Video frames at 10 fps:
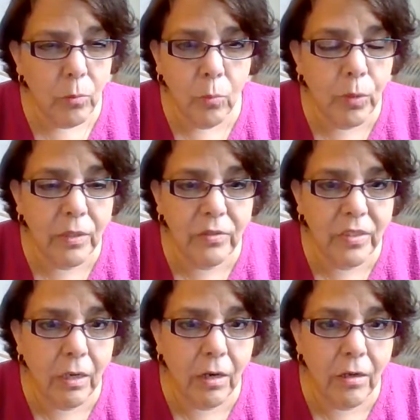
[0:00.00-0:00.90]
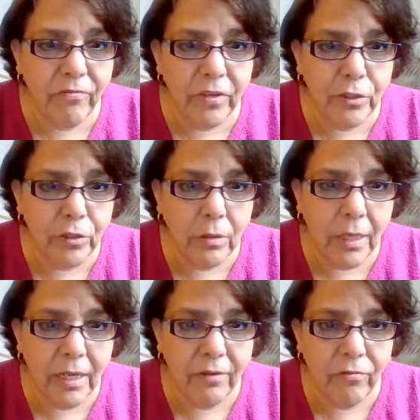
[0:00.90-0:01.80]
where's the artificial
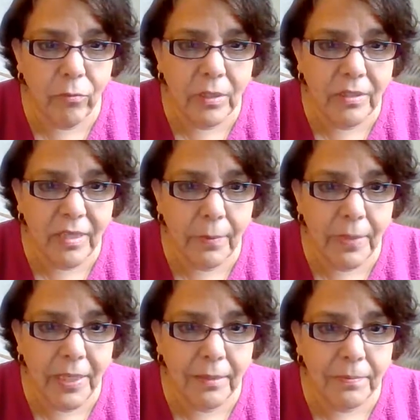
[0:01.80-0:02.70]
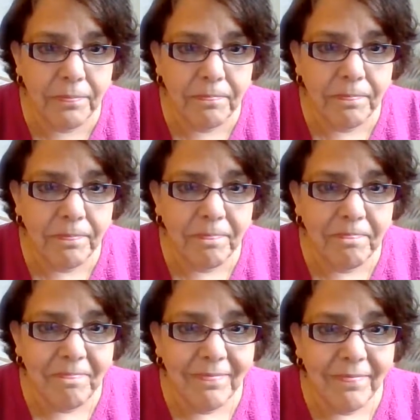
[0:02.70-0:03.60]
life? What does that mean?
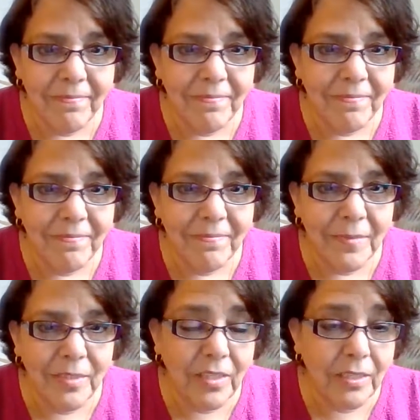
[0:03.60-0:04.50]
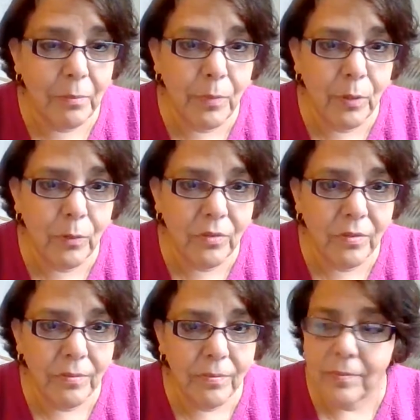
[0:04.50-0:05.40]
Is it the
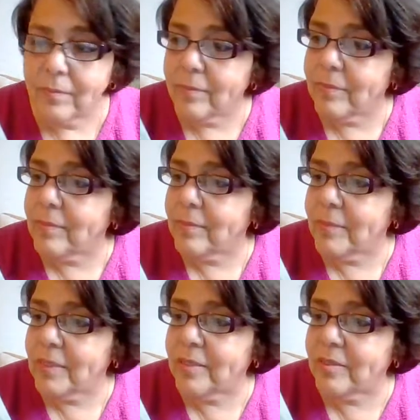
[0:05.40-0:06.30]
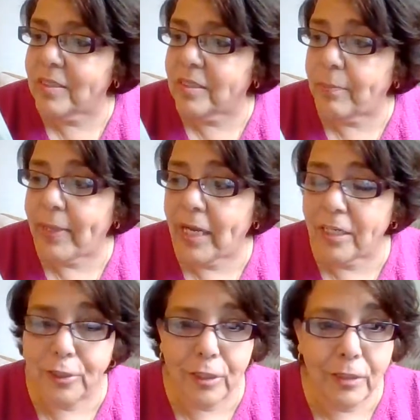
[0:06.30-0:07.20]
moose? Is it the
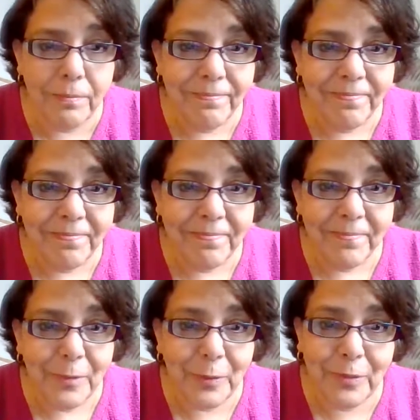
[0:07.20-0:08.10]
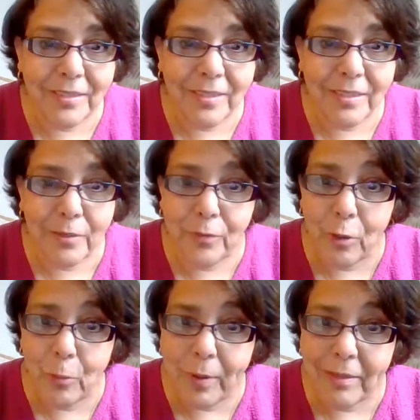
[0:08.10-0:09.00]
badger? Or is it the
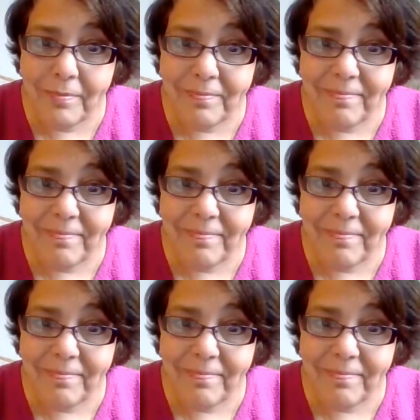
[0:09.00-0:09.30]
robot?